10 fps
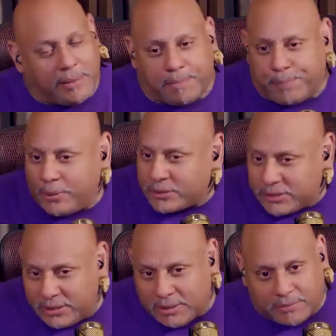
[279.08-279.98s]
and
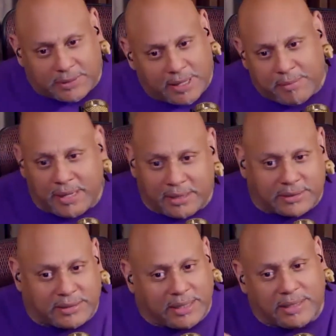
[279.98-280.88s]
pushing the
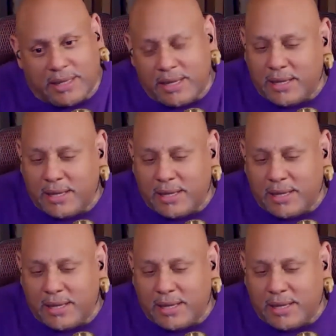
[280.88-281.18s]
limits and